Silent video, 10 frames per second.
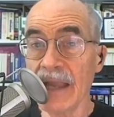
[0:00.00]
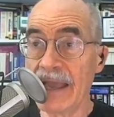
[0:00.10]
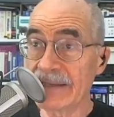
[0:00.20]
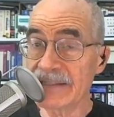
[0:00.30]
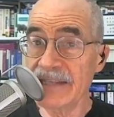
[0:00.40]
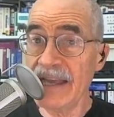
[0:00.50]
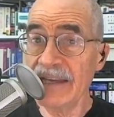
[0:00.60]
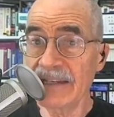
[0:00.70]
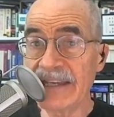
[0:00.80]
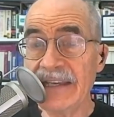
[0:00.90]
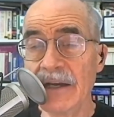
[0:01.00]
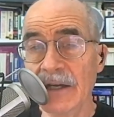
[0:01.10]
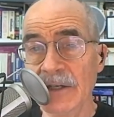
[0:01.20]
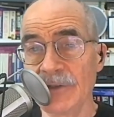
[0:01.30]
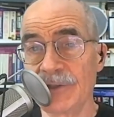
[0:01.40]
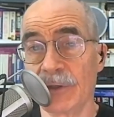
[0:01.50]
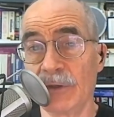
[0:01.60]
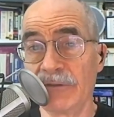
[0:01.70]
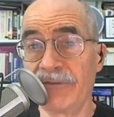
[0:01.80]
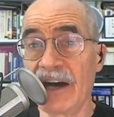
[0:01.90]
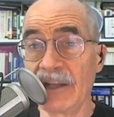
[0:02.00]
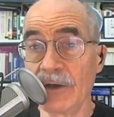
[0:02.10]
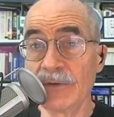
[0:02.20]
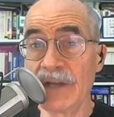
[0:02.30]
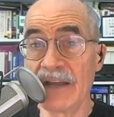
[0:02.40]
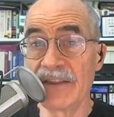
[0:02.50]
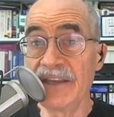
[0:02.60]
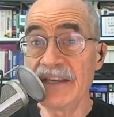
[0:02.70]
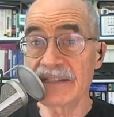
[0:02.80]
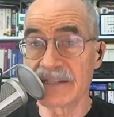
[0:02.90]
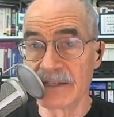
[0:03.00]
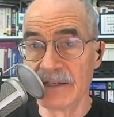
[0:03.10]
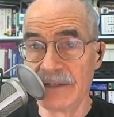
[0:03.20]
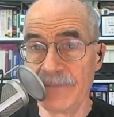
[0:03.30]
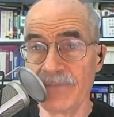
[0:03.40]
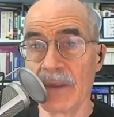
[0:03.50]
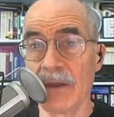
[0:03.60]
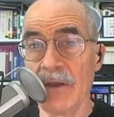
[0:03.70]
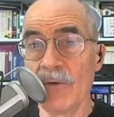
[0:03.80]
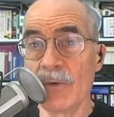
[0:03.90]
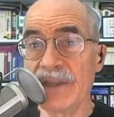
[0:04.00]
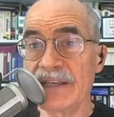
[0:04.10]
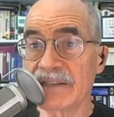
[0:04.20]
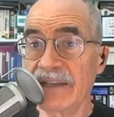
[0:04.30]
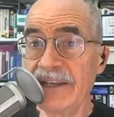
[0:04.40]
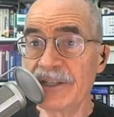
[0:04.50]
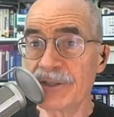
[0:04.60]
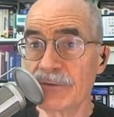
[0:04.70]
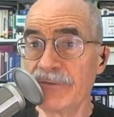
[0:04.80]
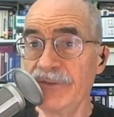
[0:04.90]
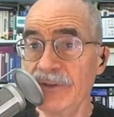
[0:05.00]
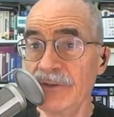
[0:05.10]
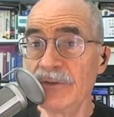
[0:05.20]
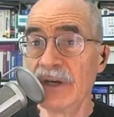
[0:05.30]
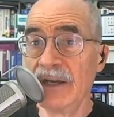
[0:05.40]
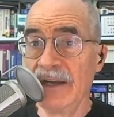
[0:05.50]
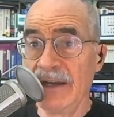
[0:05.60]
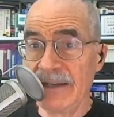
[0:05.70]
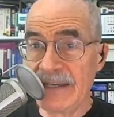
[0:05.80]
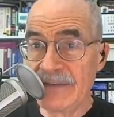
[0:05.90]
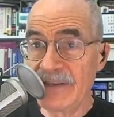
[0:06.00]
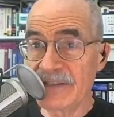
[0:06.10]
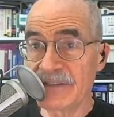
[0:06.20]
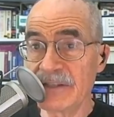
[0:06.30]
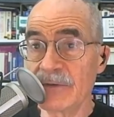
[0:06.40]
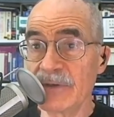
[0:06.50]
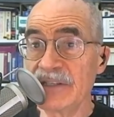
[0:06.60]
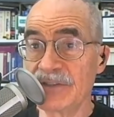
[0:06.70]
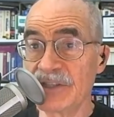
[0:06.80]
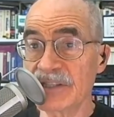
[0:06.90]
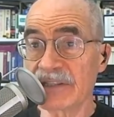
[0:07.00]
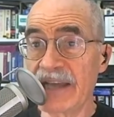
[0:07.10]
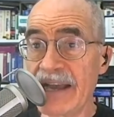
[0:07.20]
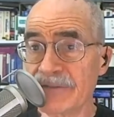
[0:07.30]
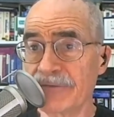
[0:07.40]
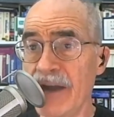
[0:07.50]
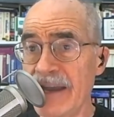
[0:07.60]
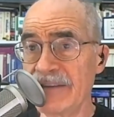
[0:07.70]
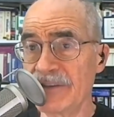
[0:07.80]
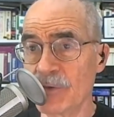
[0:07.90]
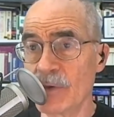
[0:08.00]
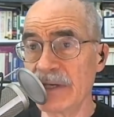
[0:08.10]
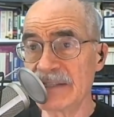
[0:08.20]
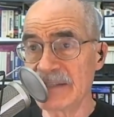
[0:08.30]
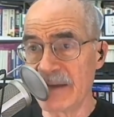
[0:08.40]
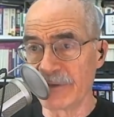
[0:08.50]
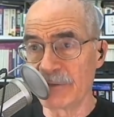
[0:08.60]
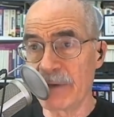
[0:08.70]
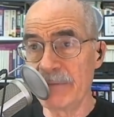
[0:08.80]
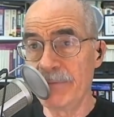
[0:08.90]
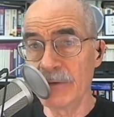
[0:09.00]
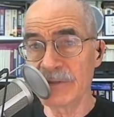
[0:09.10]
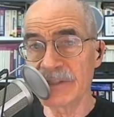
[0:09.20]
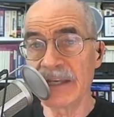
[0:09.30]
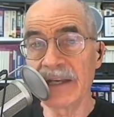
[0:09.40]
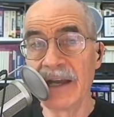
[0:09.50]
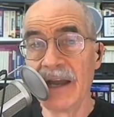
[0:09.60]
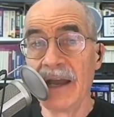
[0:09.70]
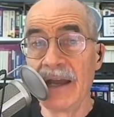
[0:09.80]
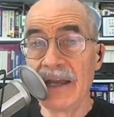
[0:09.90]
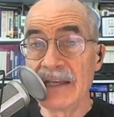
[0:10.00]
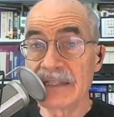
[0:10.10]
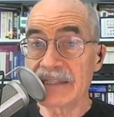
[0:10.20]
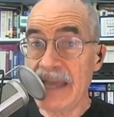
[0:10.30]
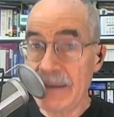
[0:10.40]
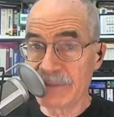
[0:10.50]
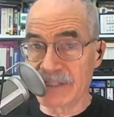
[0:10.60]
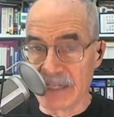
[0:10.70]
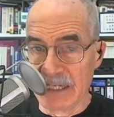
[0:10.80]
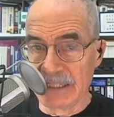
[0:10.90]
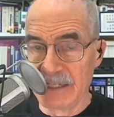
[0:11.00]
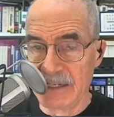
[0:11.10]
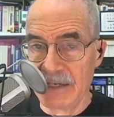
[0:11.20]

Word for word: And sadly, Joel followed this with his latest review in this series just last Friday the 27th by posting, Samsung